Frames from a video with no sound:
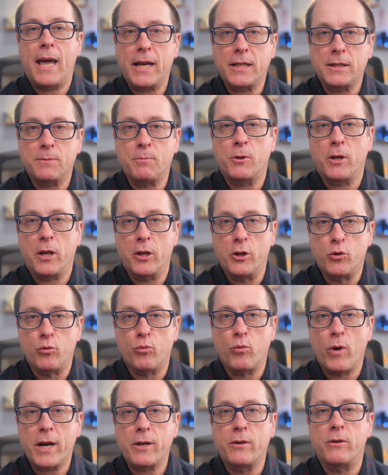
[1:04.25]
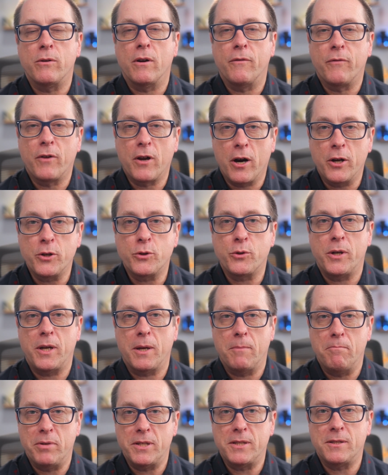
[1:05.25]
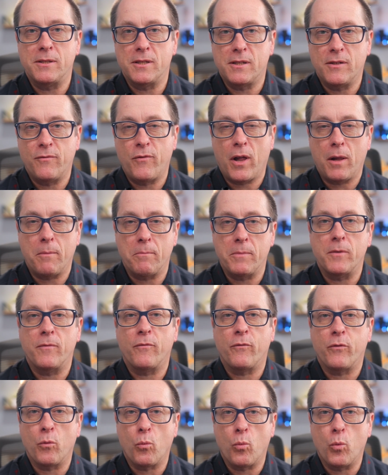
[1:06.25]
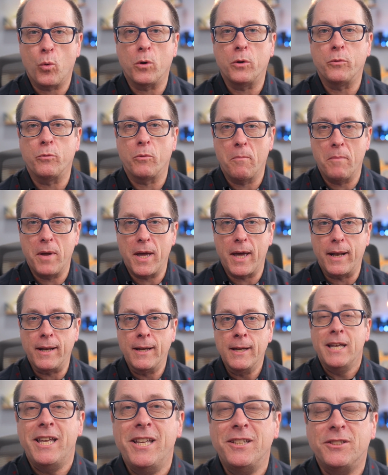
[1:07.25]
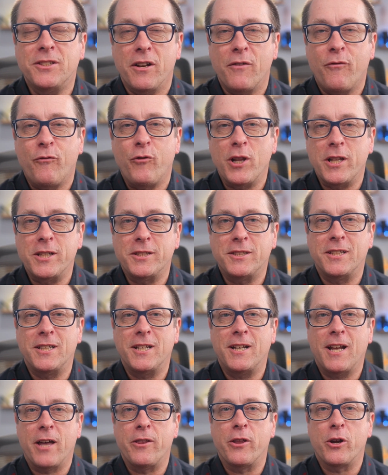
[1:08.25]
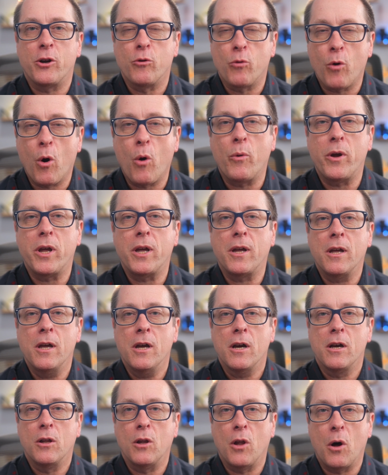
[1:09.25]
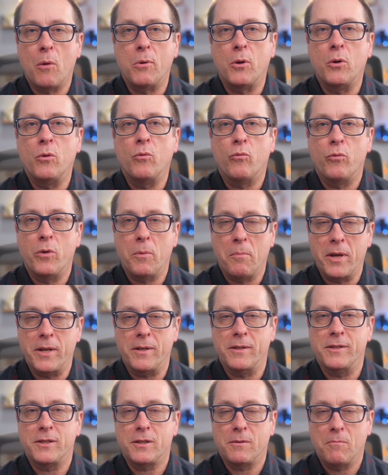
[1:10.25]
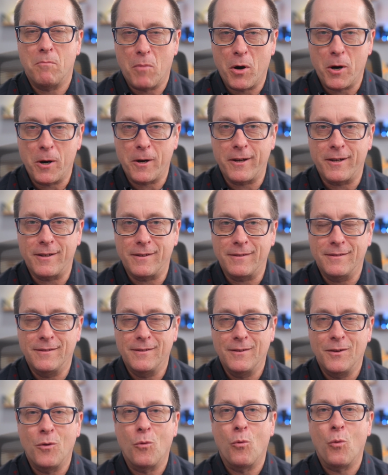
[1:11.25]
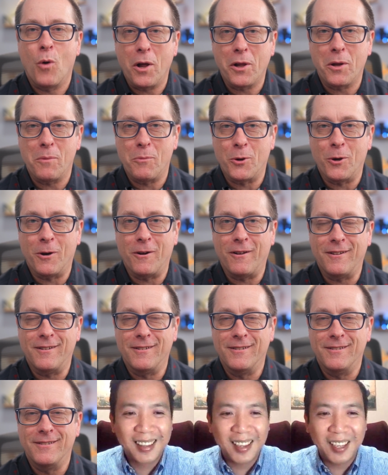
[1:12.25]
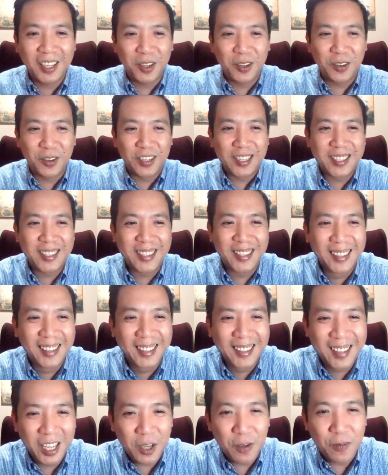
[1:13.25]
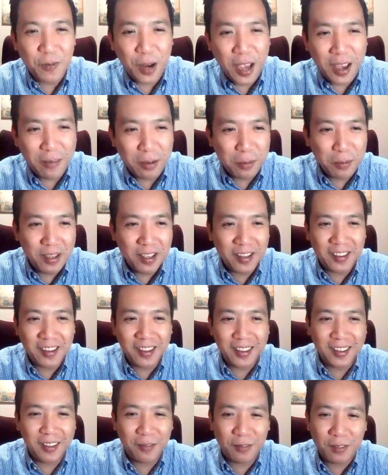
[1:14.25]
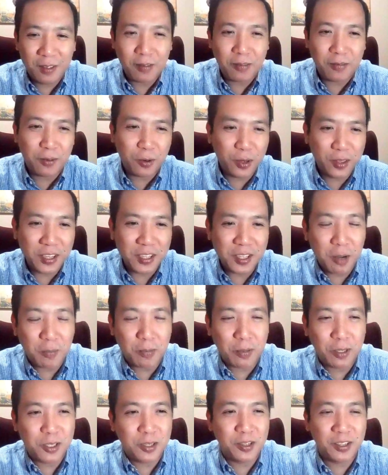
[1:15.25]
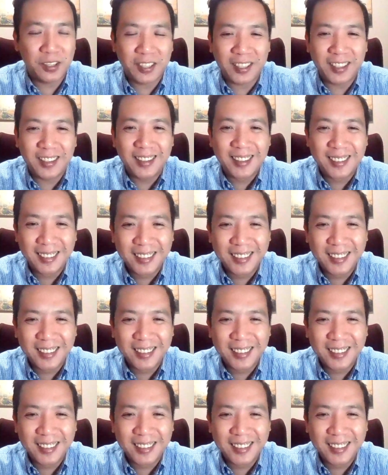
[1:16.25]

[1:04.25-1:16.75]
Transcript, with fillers: expert and director of country and business development for World Remit. He's going to fill us in on the growing global remittance market. Welcome, Earl. Thank you, Chris. Thank you for having me and then uh, for this opportunity.